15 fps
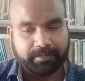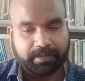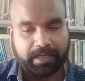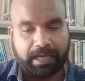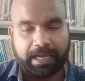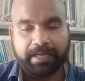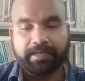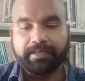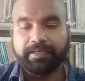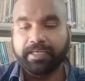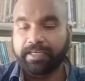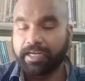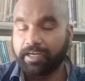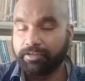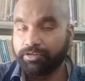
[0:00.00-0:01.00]
and
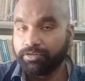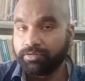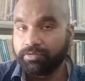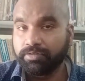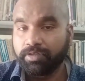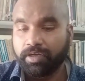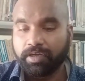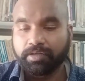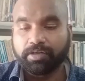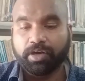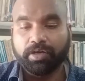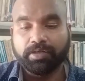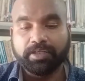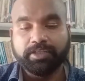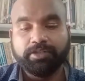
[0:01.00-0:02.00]
Dehradun,
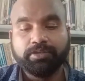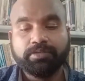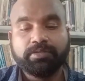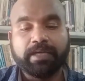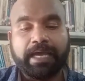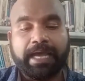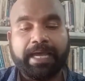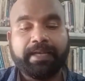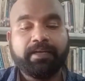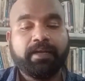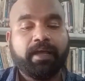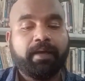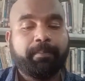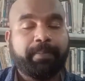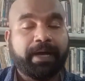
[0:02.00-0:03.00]
Corley Dune
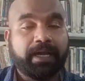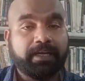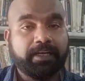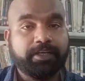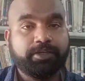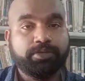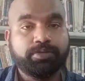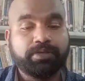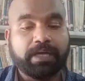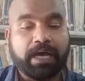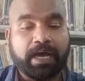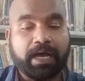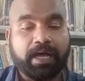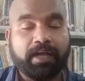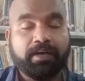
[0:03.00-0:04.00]
and Padley Dune
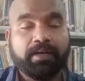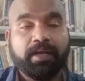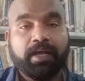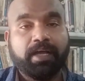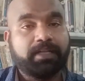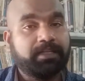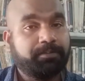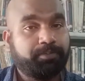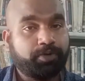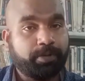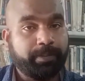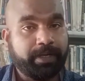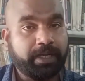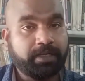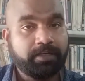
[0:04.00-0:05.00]
are the
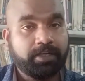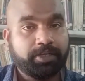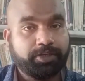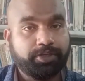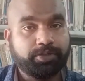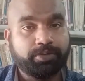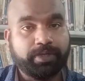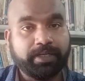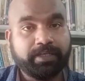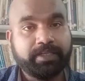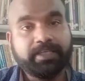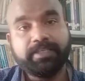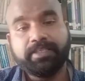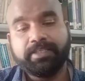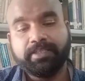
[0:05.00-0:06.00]
prominent dune in
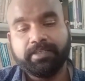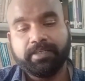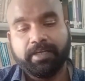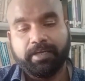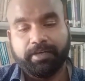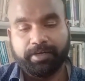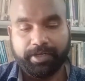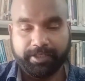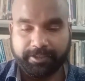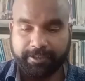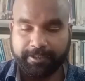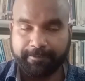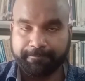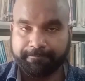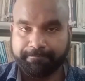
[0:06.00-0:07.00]
this region.